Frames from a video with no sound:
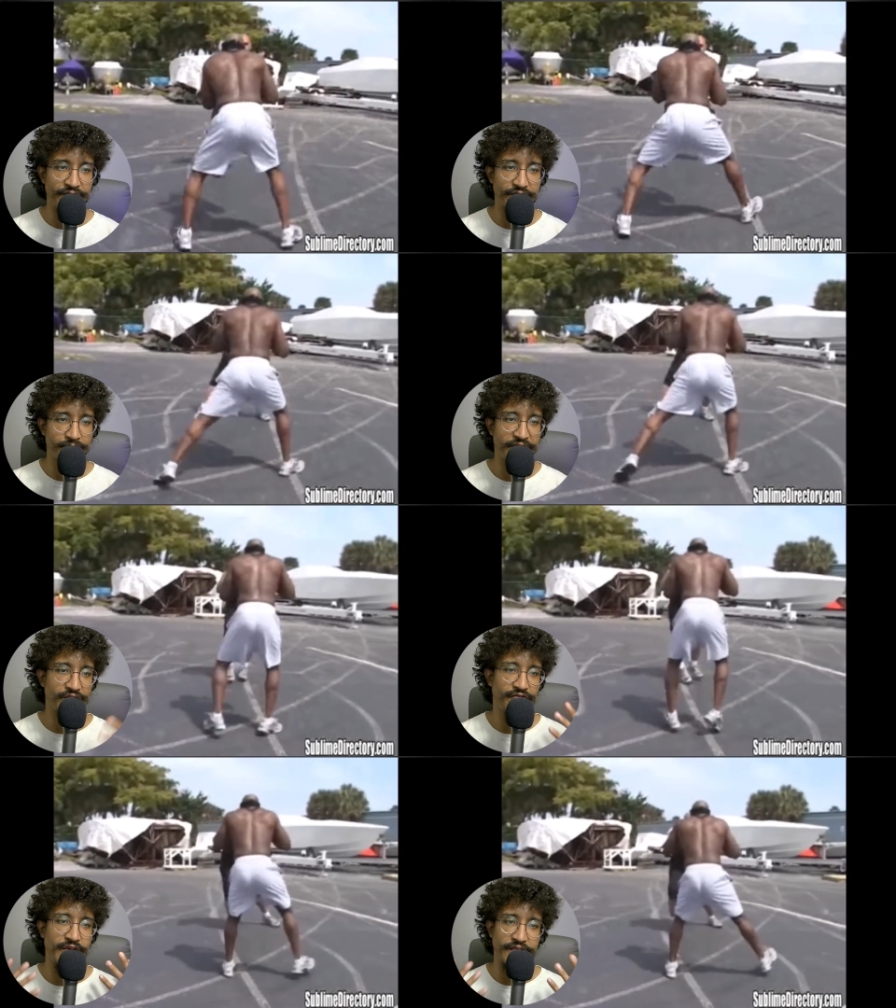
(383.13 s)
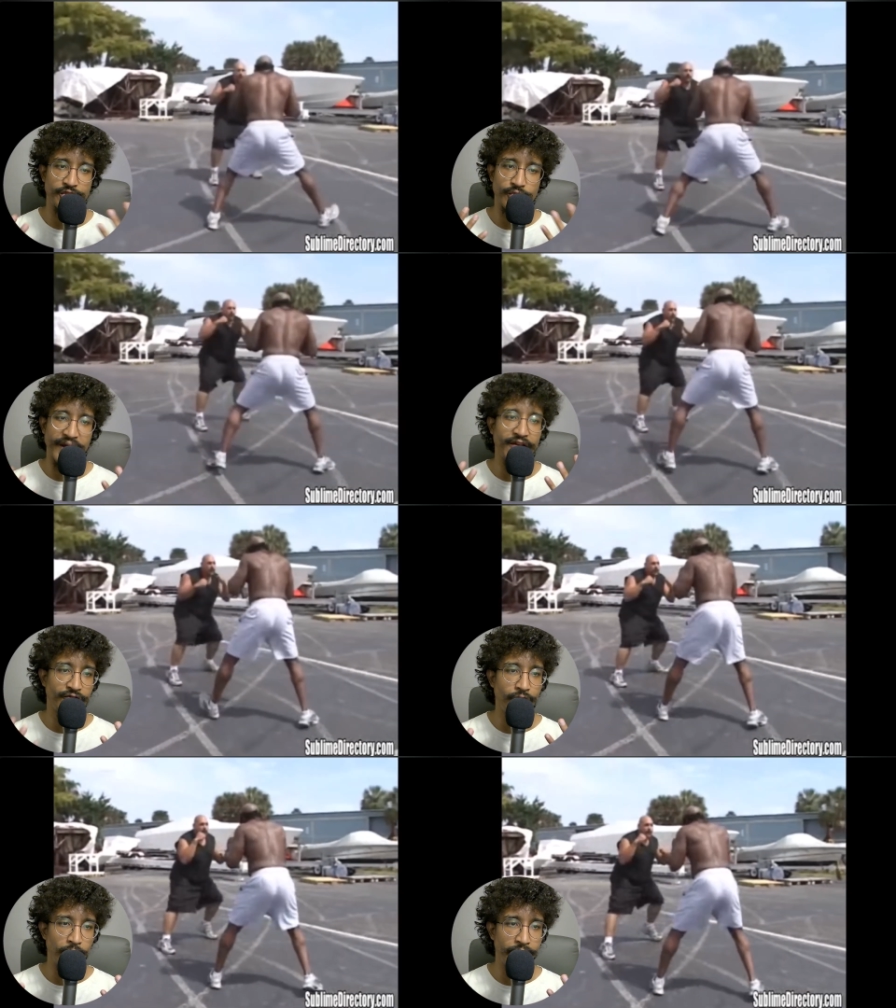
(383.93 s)
especially if you're not trained
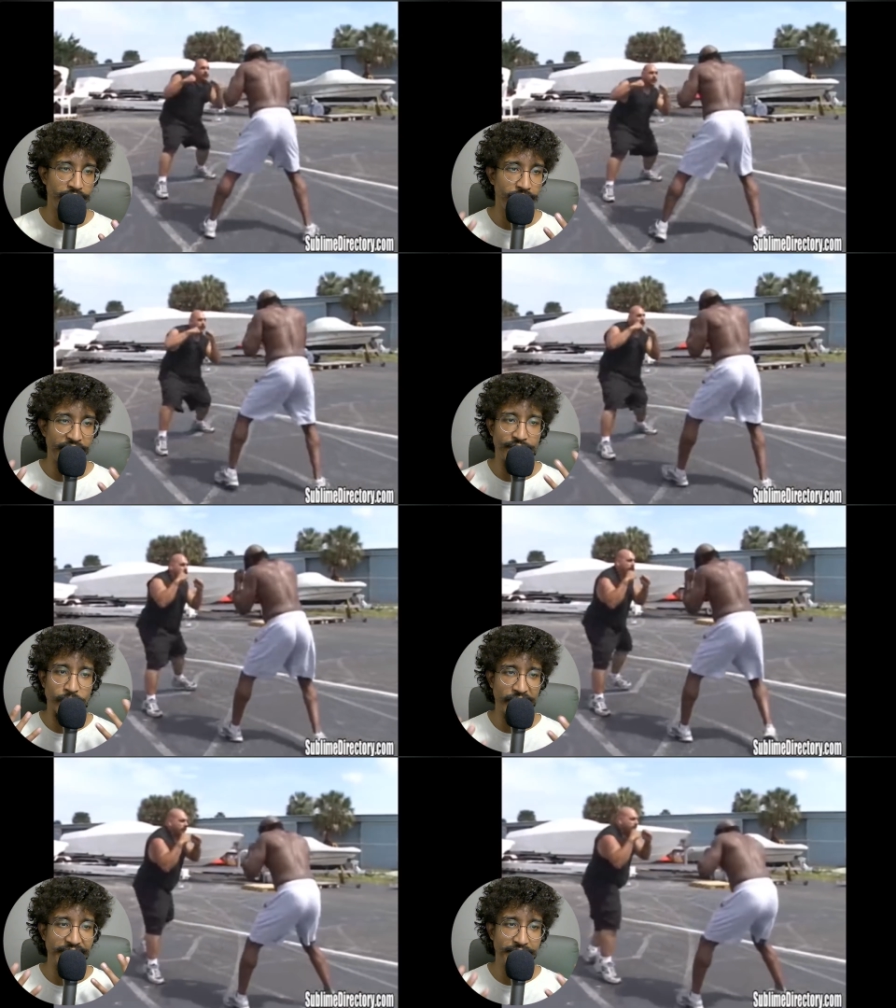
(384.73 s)
for it. You have to really